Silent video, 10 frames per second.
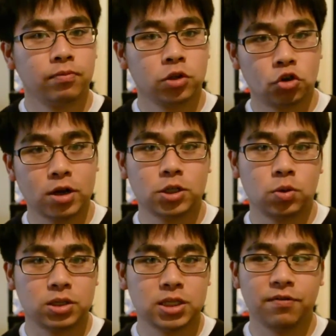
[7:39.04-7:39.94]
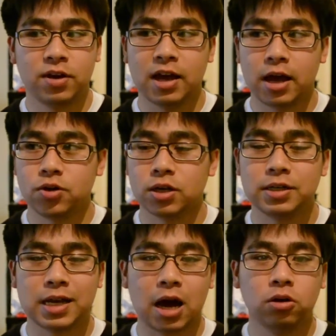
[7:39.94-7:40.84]
straight to Twitch TV and you
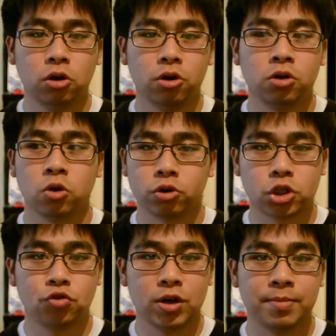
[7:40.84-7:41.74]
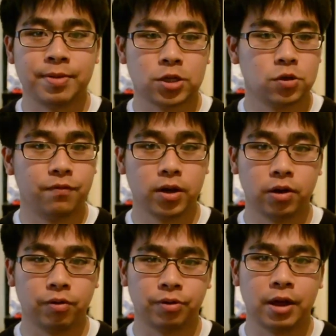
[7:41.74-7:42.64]
can download your stream and that's your
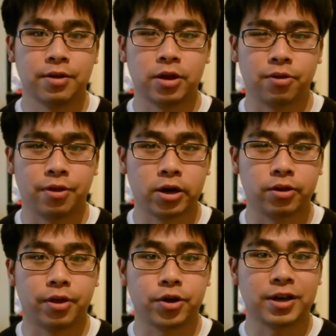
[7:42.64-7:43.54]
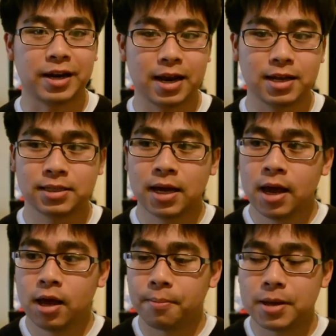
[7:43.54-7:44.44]
video there that, that, that, you can edit.
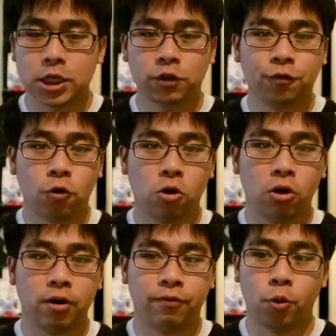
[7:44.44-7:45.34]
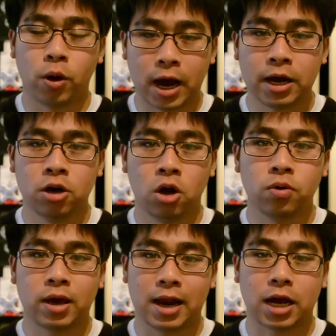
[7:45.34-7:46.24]
PS4, for what I
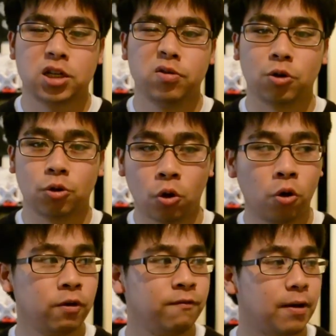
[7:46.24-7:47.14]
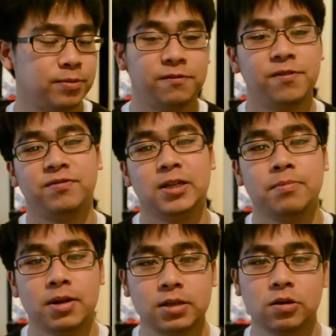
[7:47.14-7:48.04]
know, can actually record up to
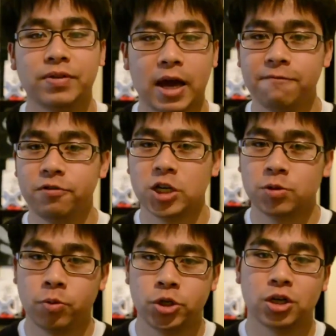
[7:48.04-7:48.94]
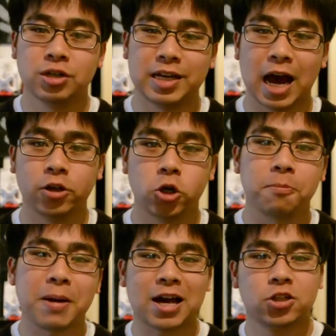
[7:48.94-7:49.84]
15 minutes of game footage well, but you can download
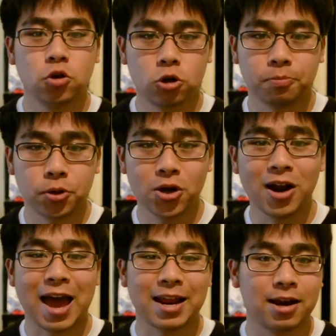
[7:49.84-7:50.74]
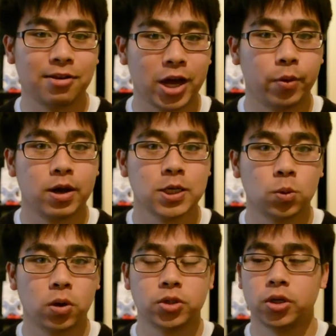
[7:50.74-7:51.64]
it back to your computer and edit that way as
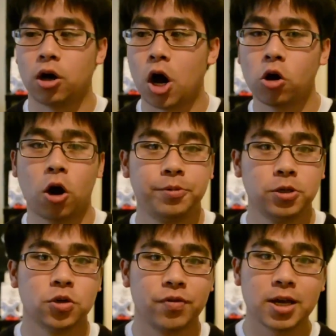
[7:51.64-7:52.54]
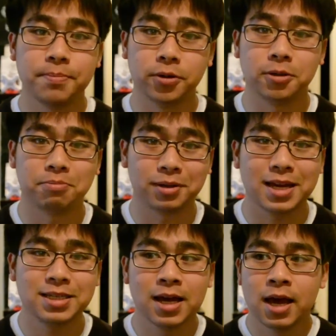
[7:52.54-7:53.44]
well. So there are options already built in
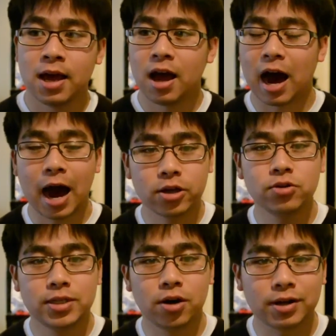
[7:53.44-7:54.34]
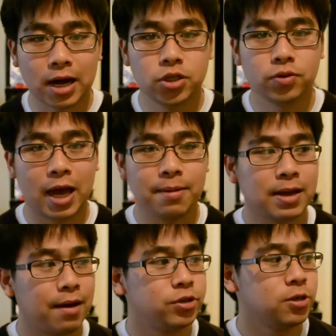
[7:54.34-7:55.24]
place. I use the Elgato Game
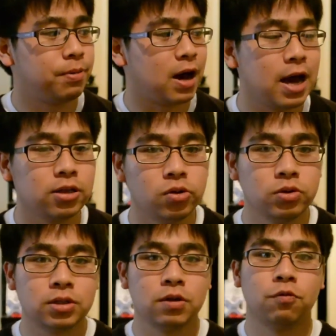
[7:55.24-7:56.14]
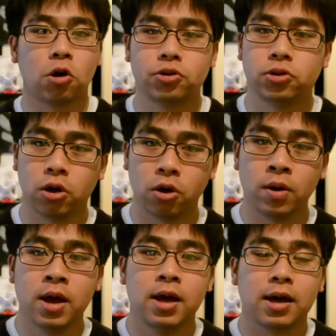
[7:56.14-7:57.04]
Capture, but I use the Roxio
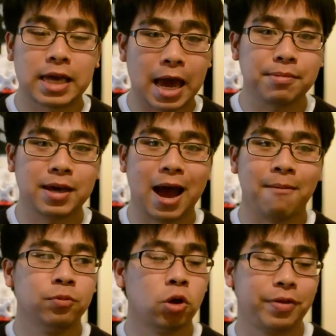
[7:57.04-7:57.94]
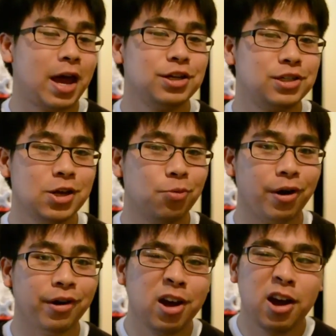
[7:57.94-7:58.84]
Game Cap, not the HD
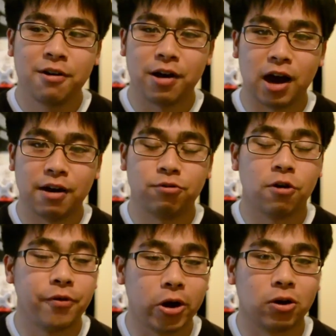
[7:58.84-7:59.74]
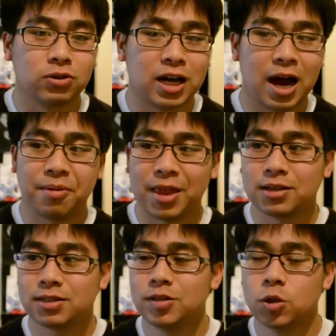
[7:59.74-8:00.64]
one. Uh, for a very long time, and
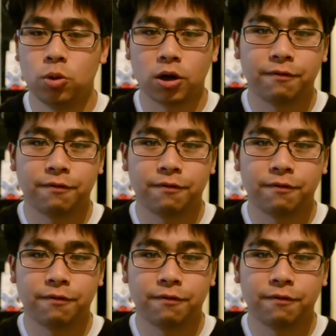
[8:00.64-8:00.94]
that seemed to work